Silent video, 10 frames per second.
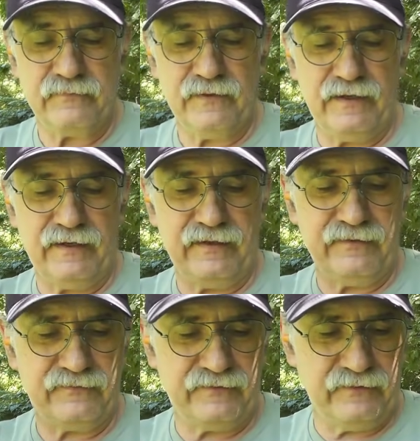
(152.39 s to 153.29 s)
and
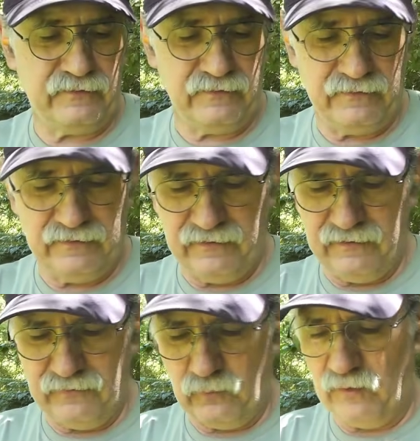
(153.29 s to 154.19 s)
it's still
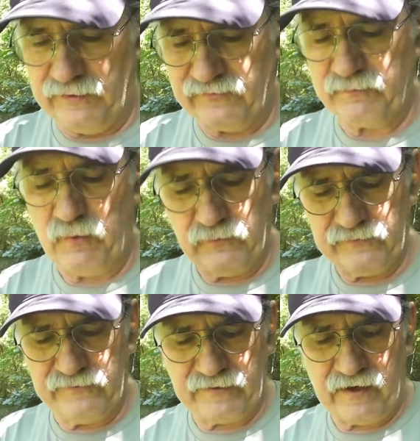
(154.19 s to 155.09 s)
the one that's most
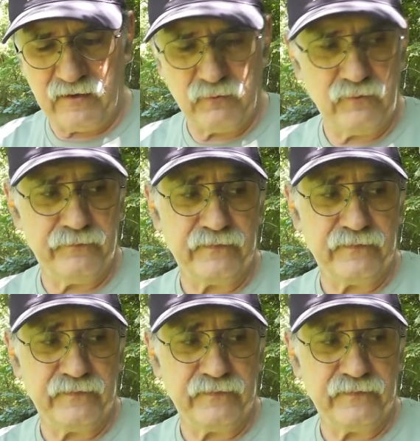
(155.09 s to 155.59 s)
desirable.